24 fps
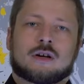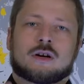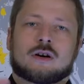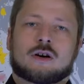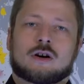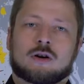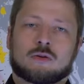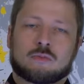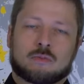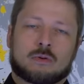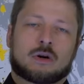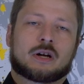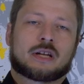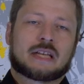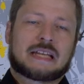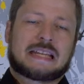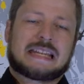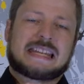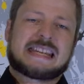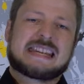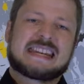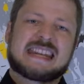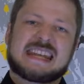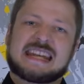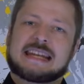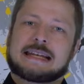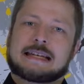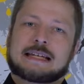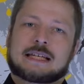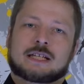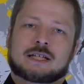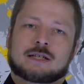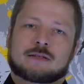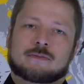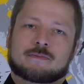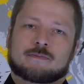or what it did.
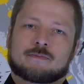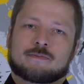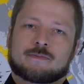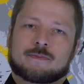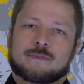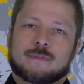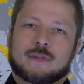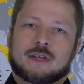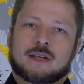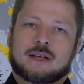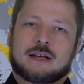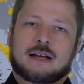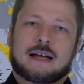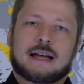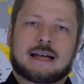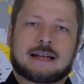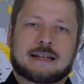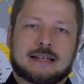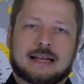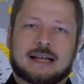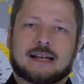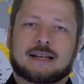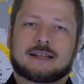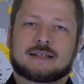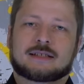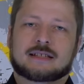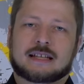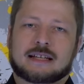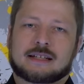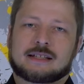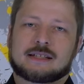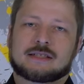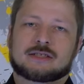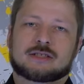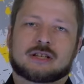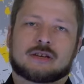And that is
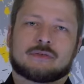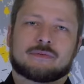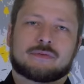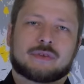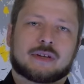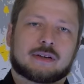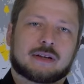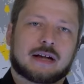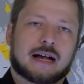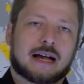actually something